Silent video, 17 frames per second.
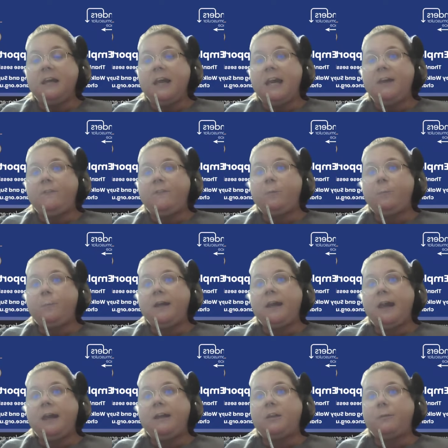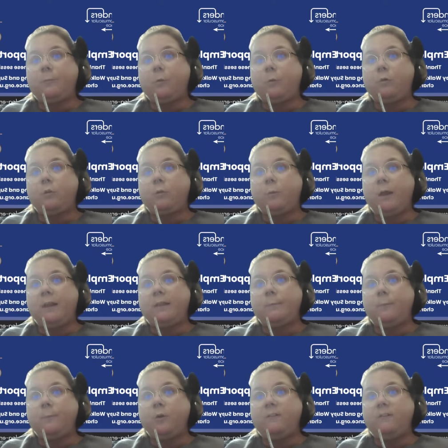If your PA supports
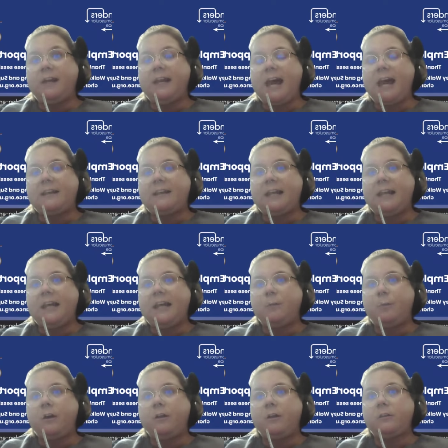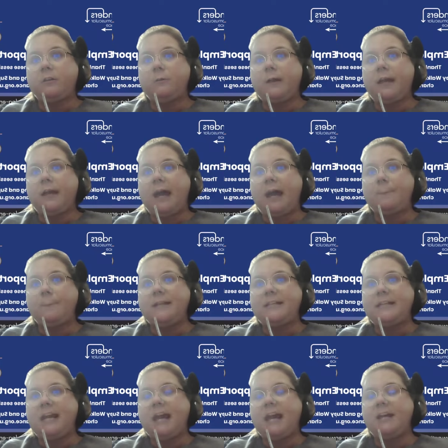with moving and handling, personal care,
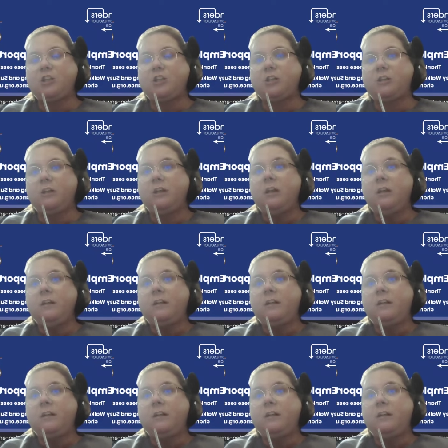medication,